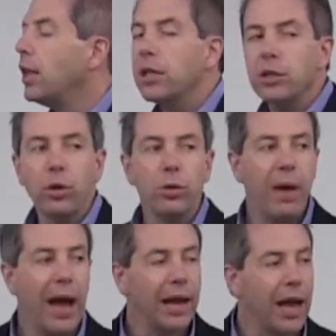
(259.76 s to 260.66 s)
Let's look
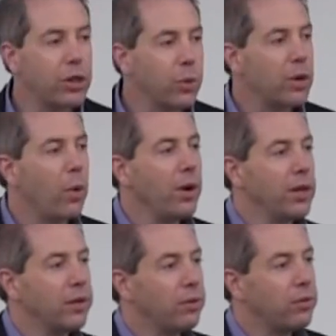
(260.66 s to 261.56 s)
back at the
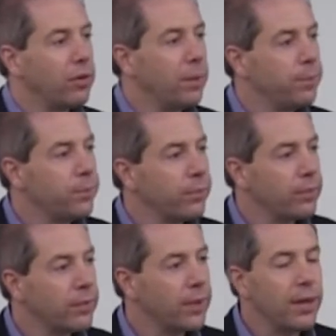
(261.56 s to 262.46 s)
recording industry.
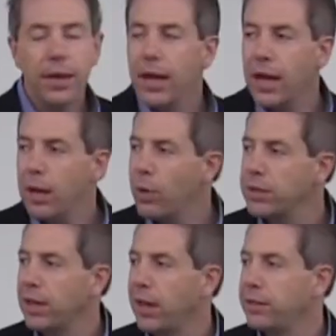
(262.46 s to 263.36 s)
It
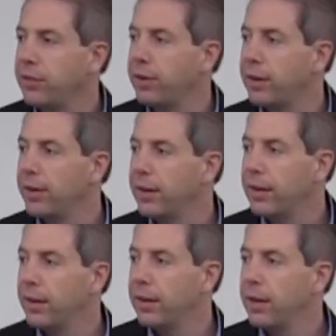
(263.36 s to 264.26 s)
wasn't a lot different.
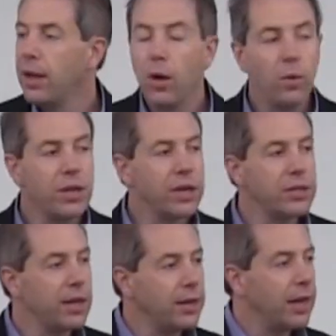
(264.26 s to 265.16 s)
When the
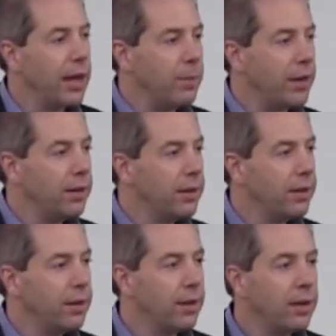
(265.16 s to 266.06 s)
cassette came in,
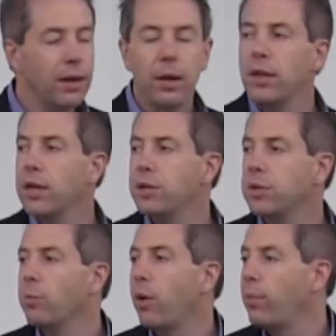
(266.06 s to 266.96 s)
the
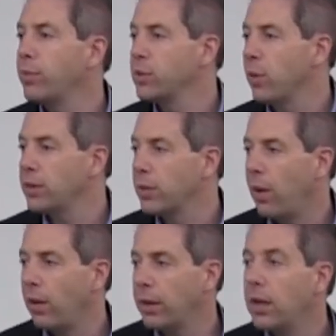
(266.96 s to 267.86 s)
Keystone problem was noise
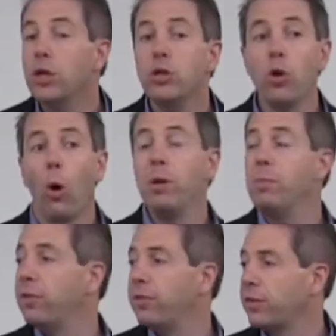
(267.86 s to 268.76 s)
quality. Dolby
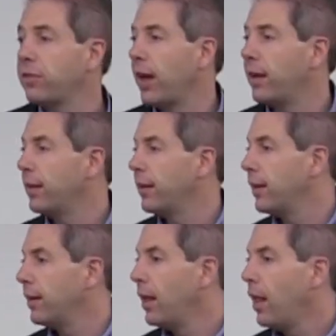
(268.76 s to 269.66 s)
B fixed that.
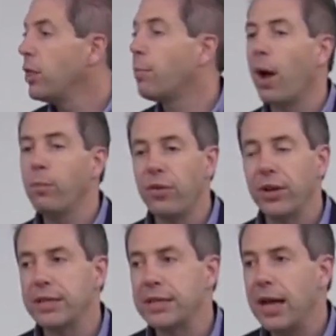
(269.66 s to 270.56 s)
The problem with the
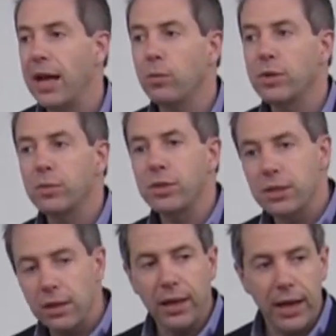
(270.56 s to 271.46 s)
cassette was it was
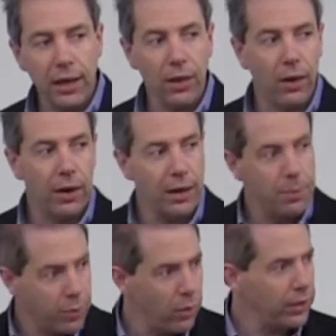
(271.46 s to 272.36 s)
still analog and
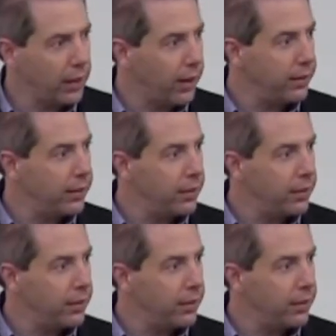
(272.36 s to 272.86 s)
it broke a lot.